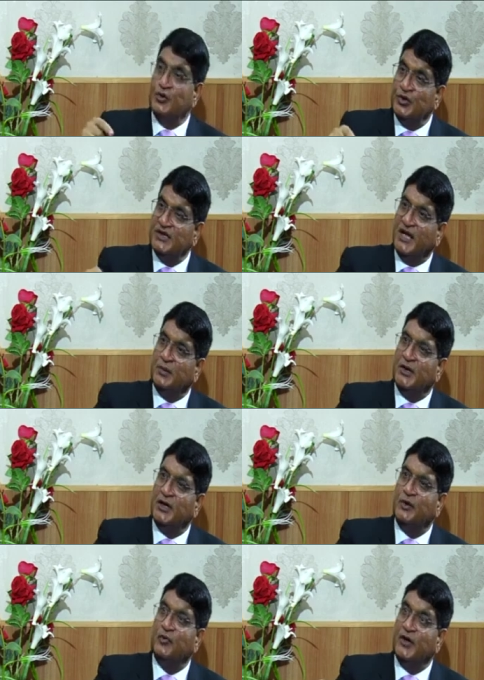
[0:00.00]
during that
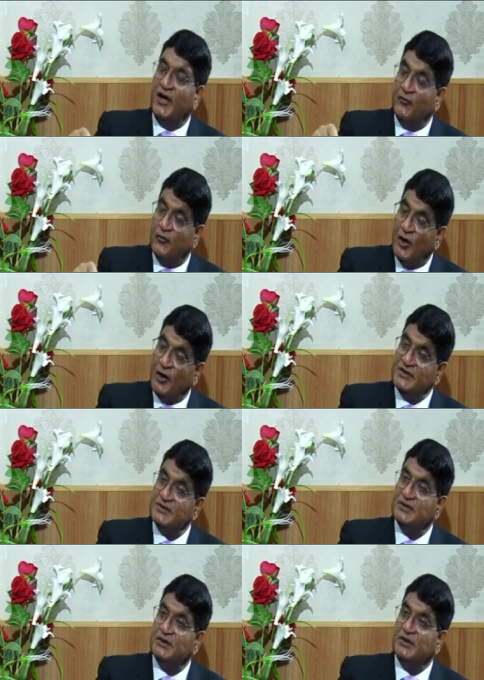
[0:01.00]
period, we have wars.
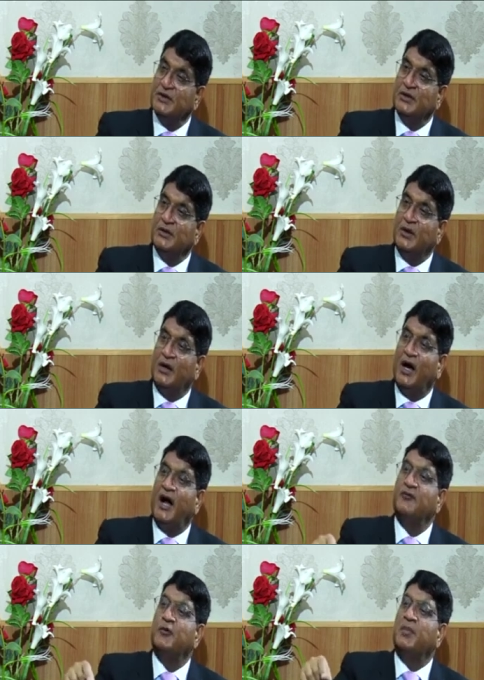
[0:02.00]

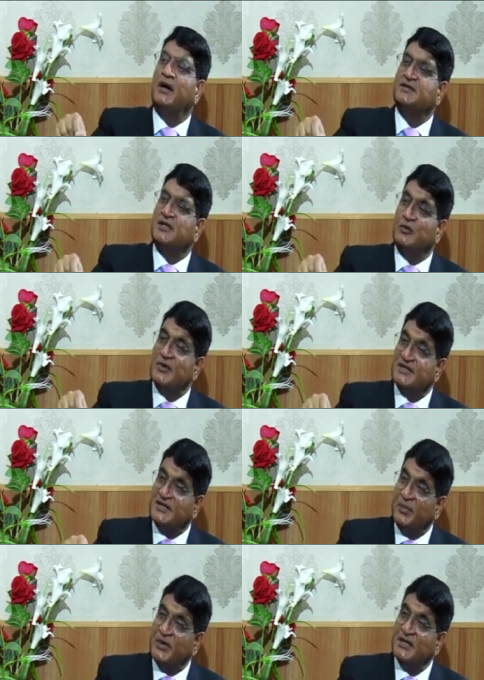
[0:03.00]
Half of Pakistan was
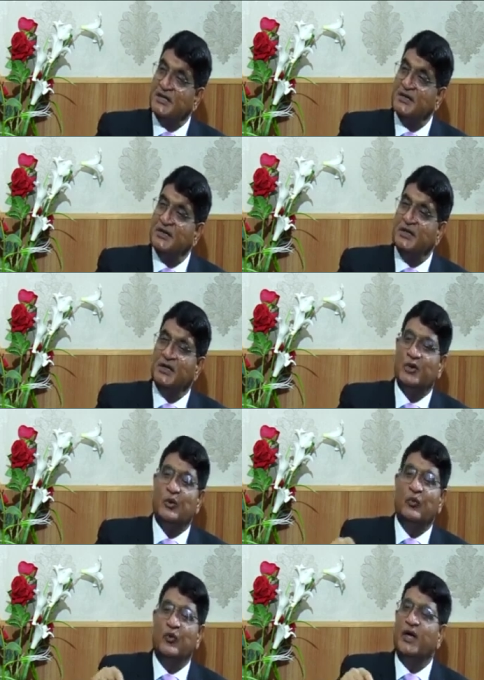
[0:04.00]
separated.
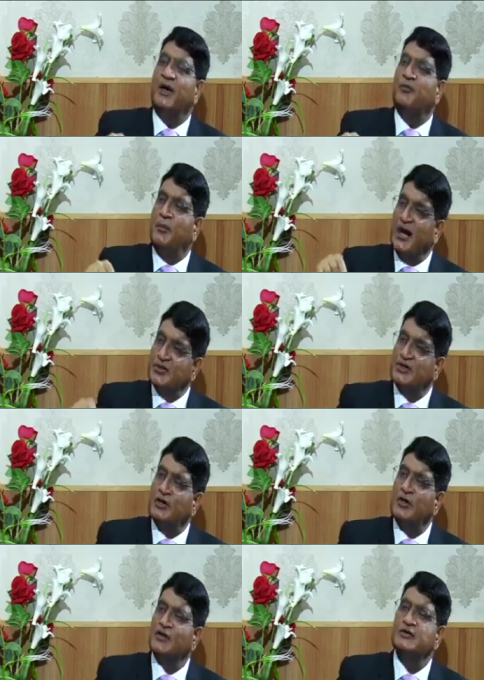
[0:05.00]
We have martial
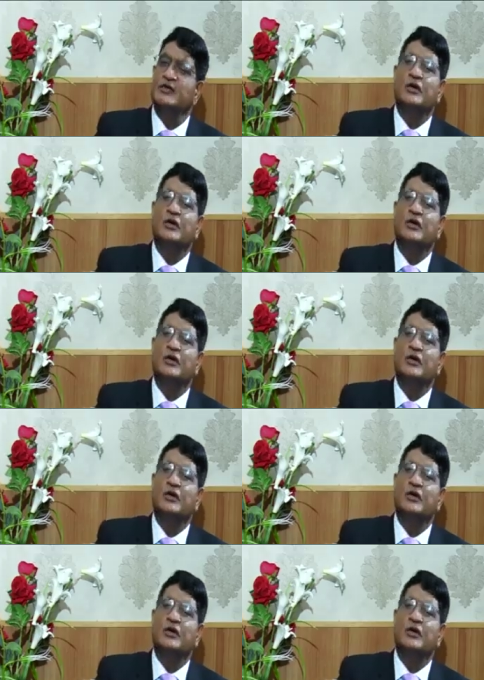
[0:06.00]
laws.